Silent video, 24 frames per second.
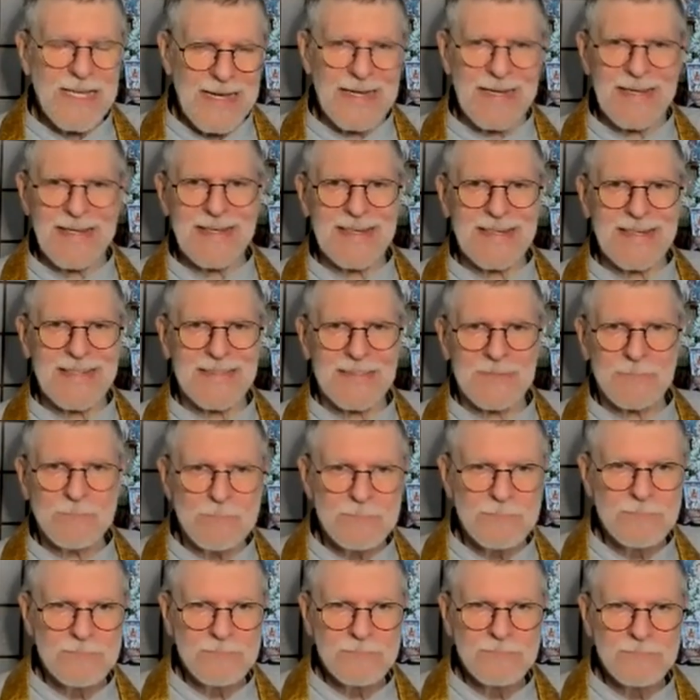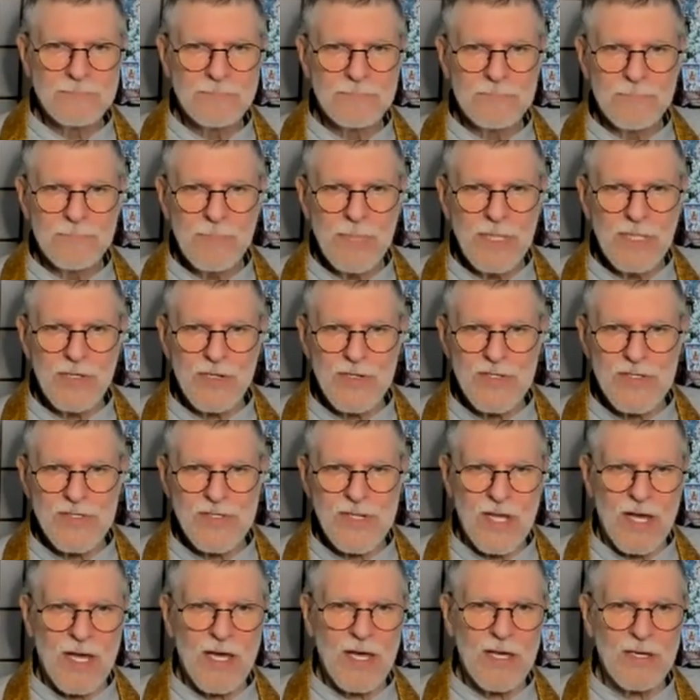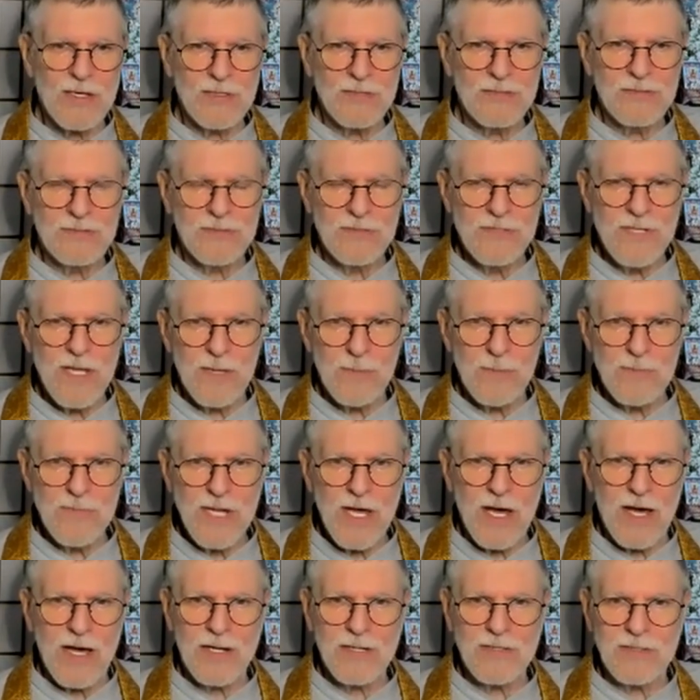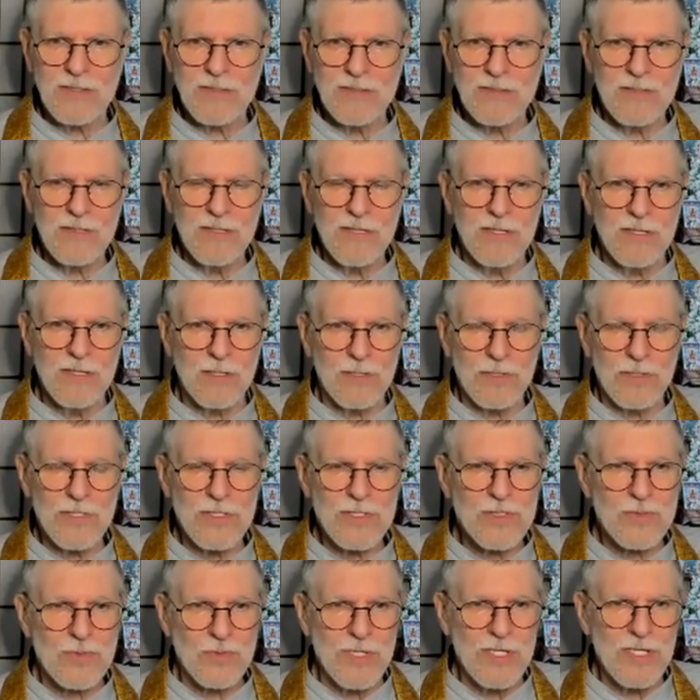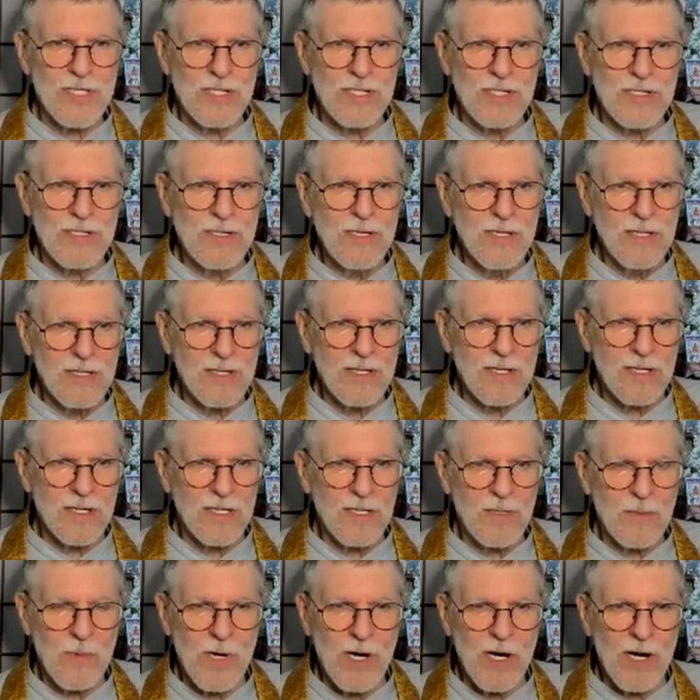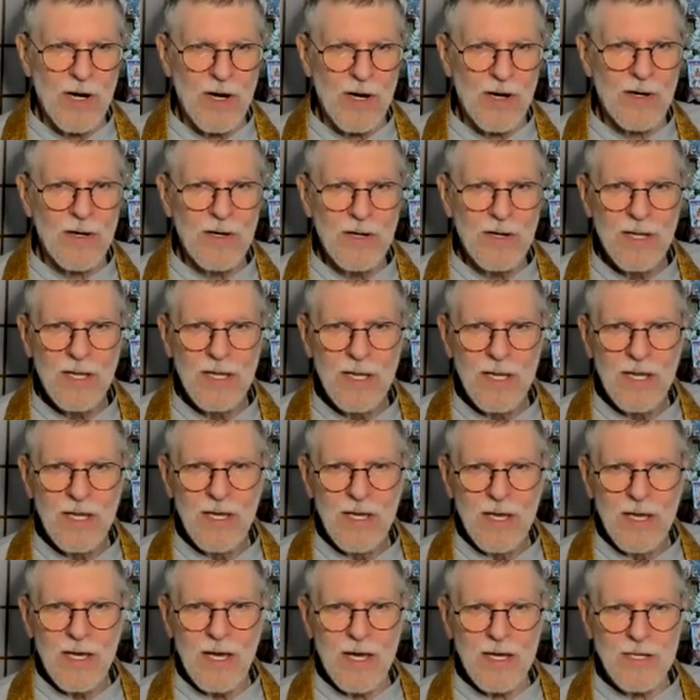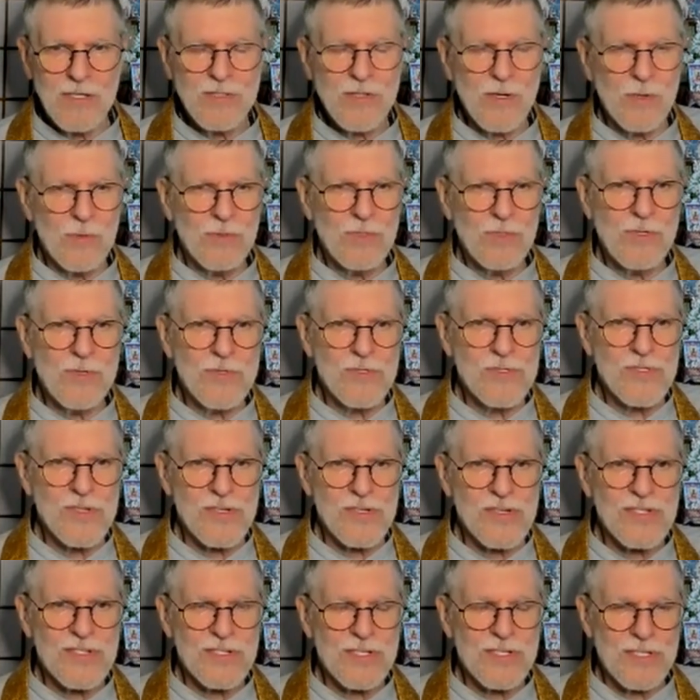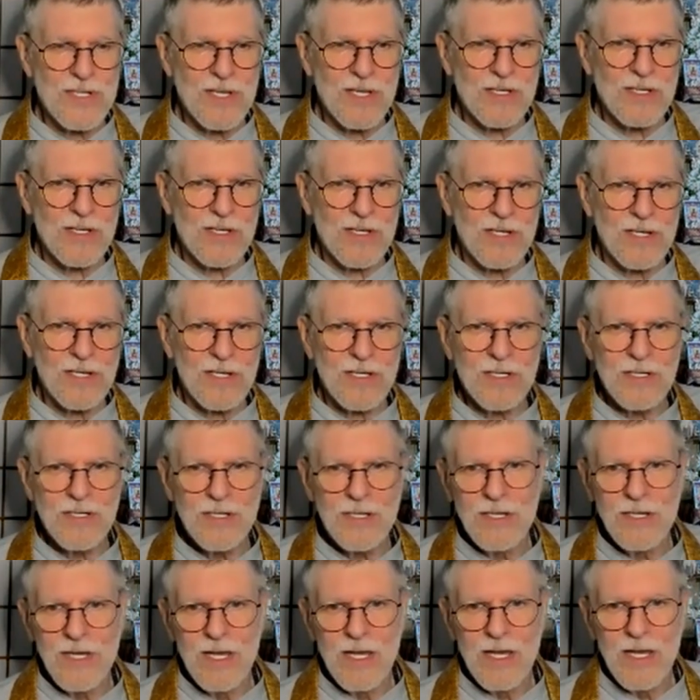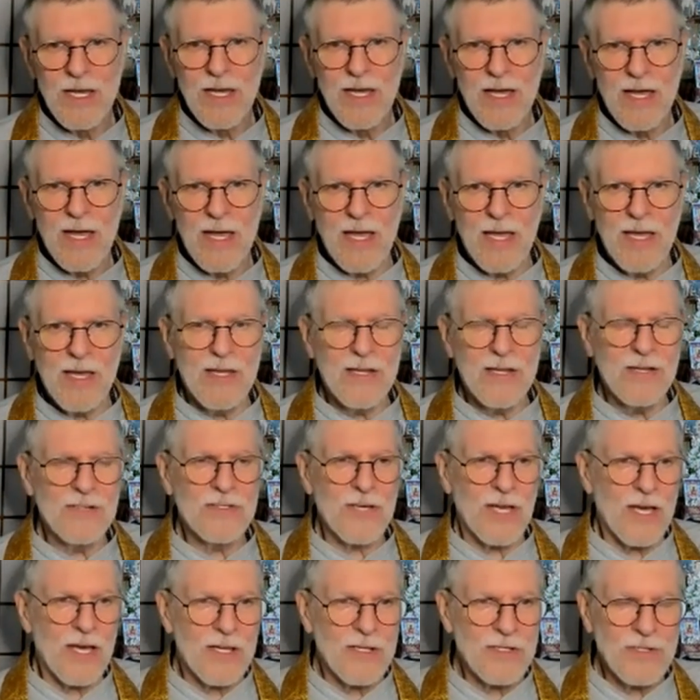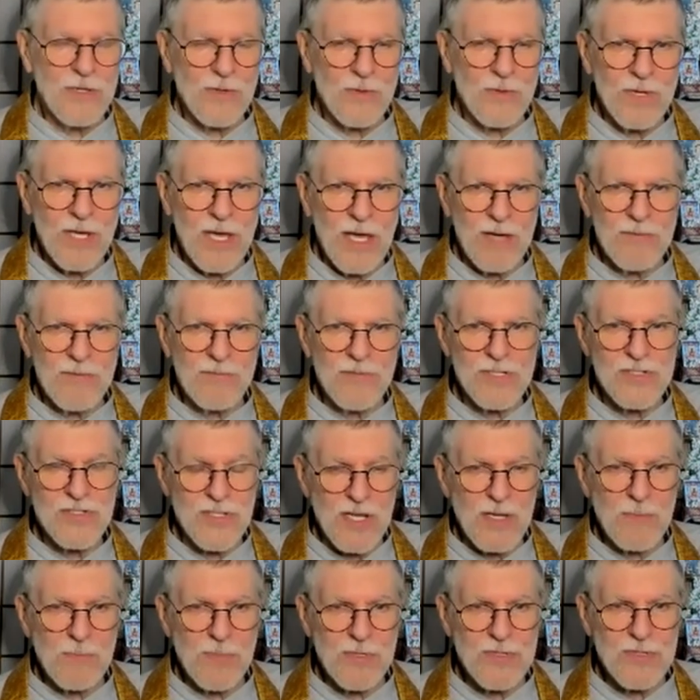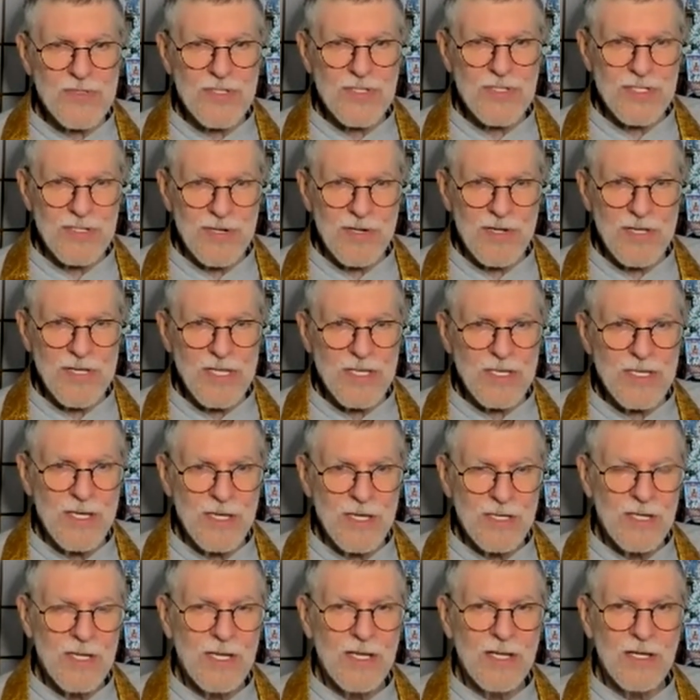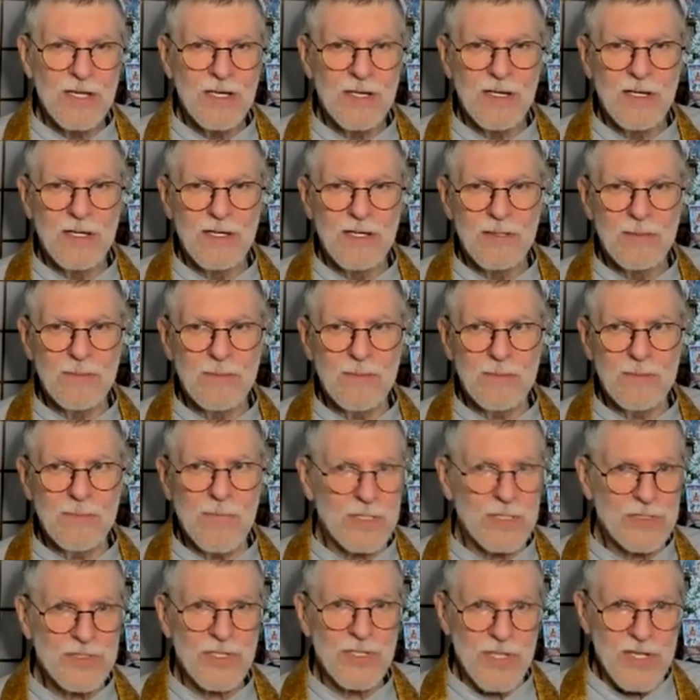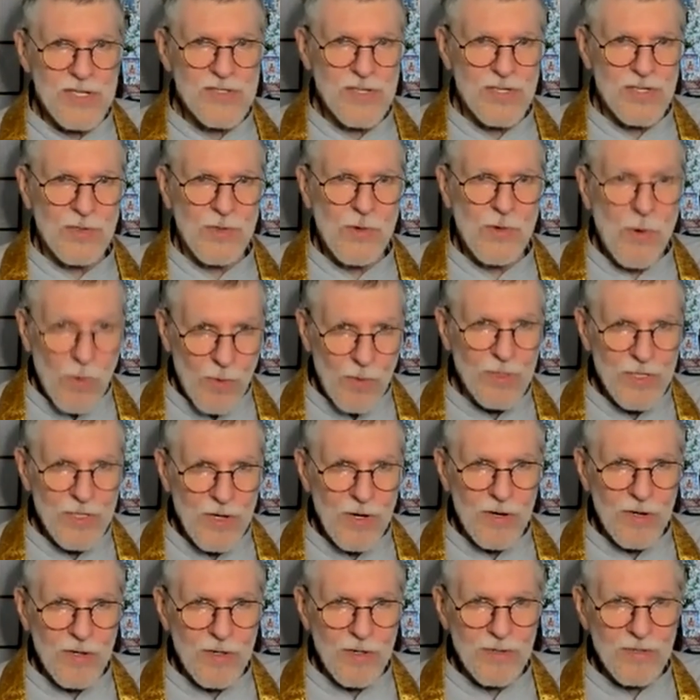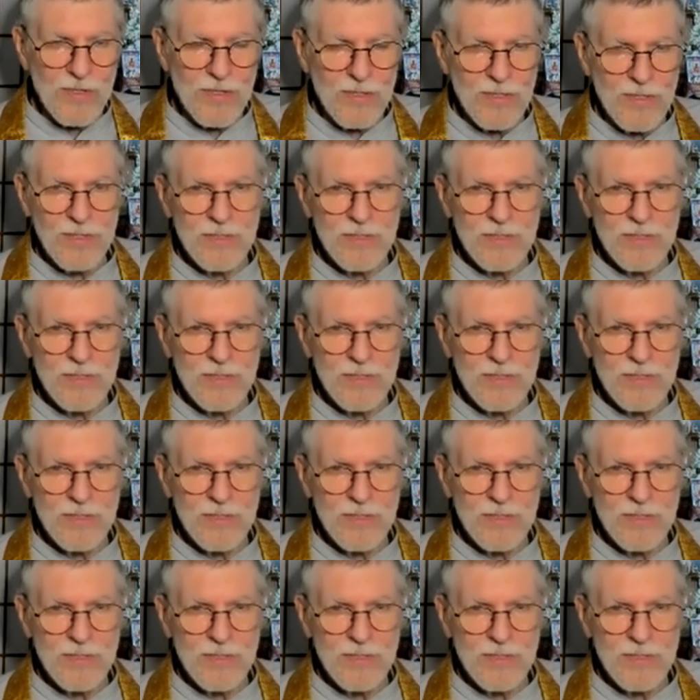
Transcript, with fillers: ah, because I am not in a latrine anywhere. I don't use a stick. And I don't have a cypress tree, much less a courtyard.